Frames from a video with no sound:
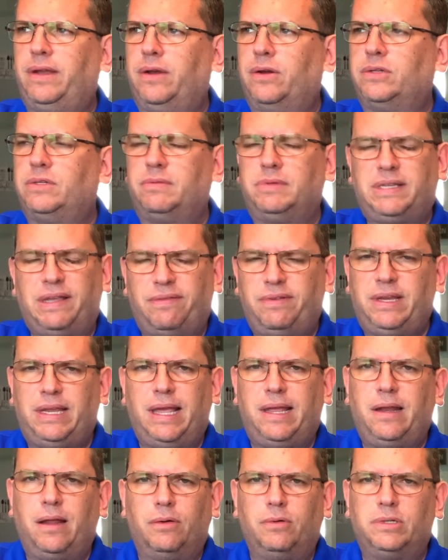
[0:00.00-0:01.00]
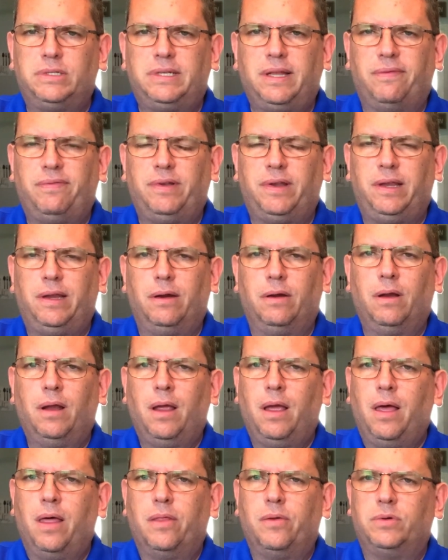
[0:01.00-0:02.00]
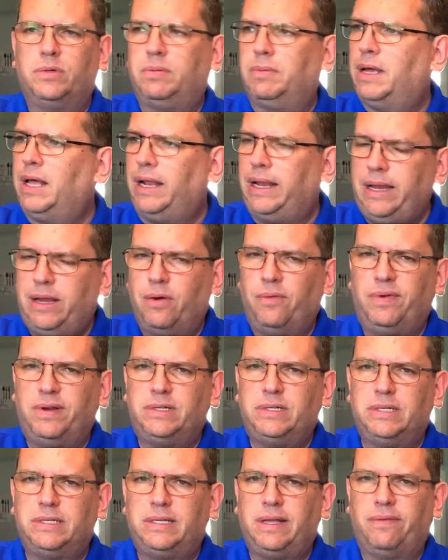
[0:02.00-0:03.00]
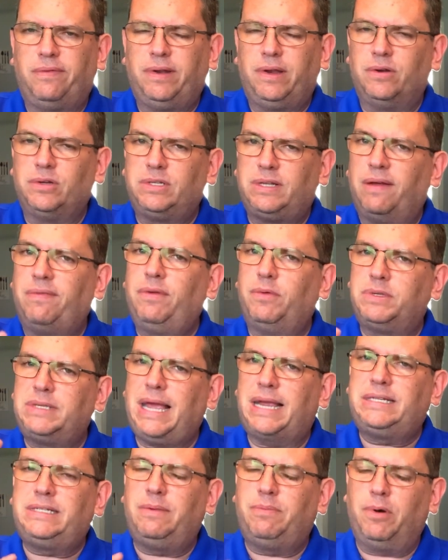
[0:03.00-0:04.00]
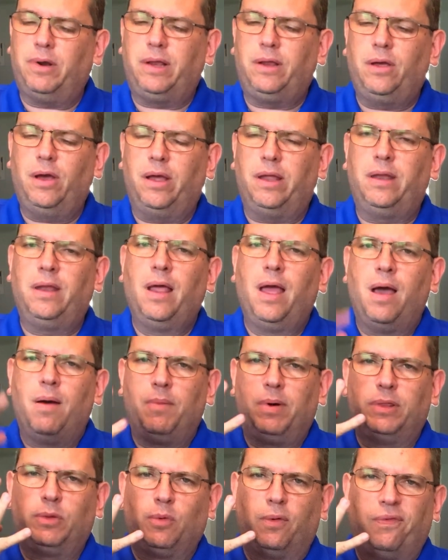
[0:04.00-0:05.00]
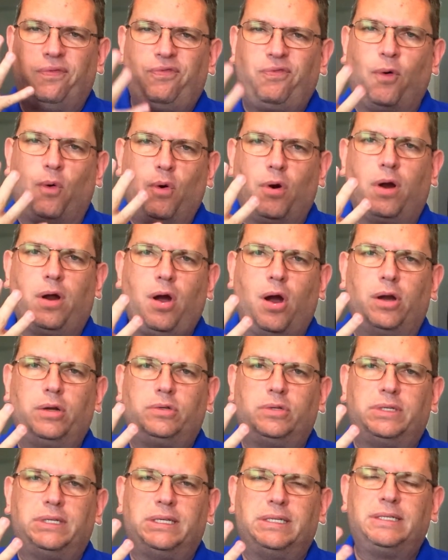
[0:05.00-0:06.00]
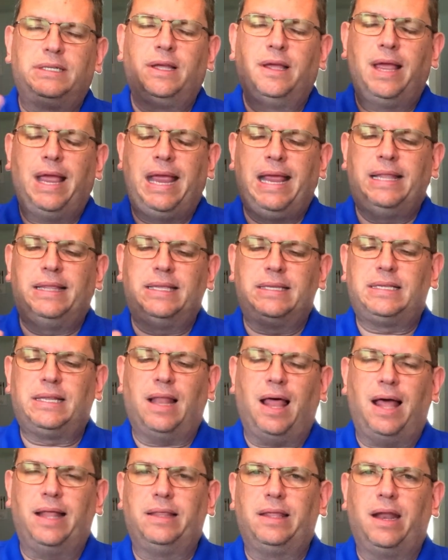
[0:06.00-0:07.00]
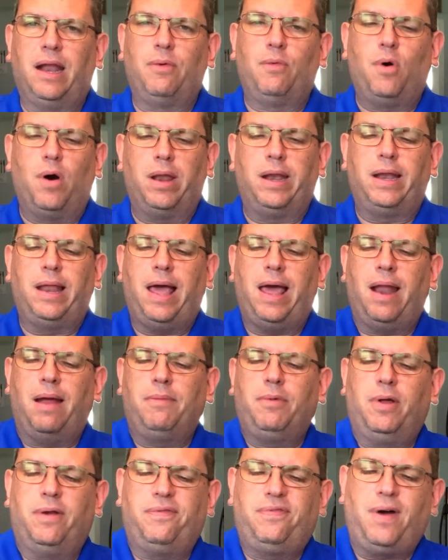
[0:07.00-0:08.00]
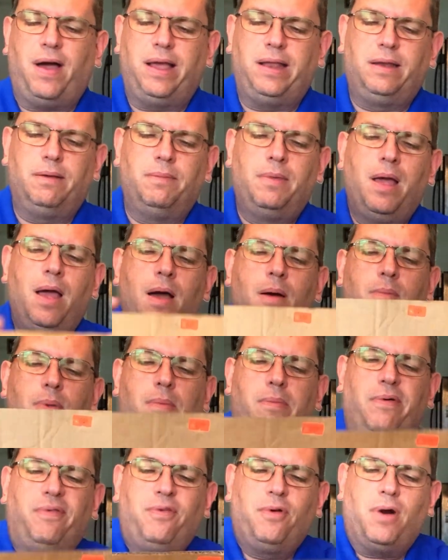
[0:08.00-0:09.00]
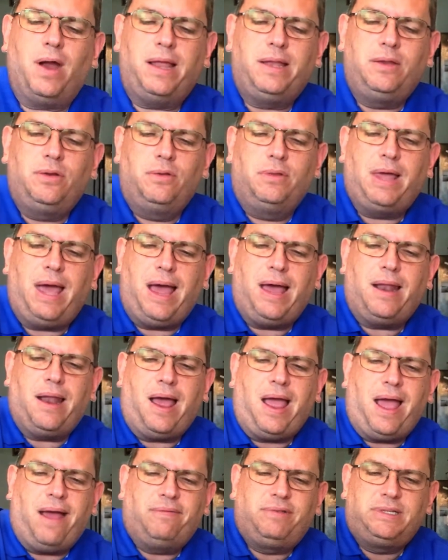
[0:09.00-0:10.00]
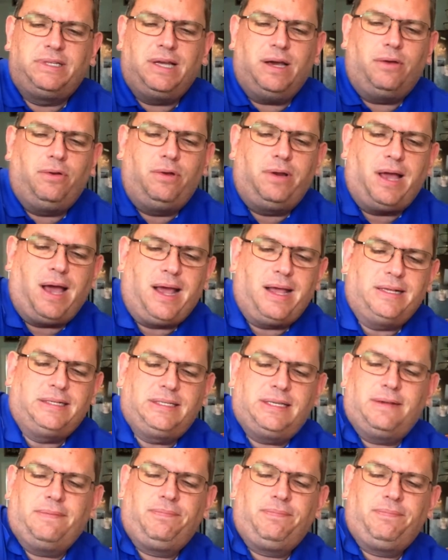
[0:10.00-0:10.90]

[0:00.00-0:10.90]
in here, some 7800 stuff in here. There was some ColecoVision stuff in here, stuff that was actually pretty good, but there were 4 cartridges in this lot that I wanted, and I'm gonna find them. But before I do that, I have to tell you guys,